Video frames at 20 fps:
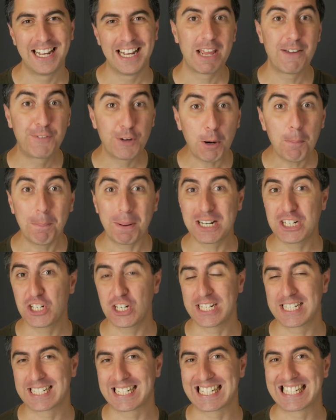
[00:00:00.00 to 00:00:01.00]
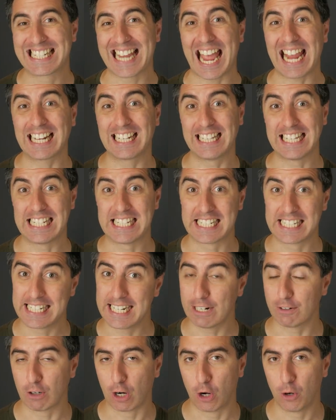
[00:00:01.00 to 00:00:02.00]
If your budget is exactly
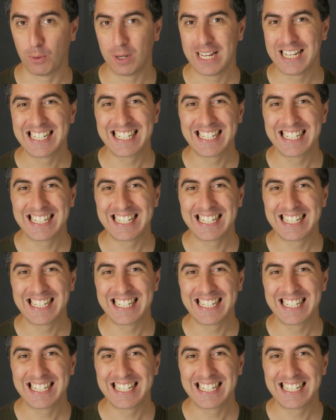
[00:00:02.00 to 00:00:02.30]
zero,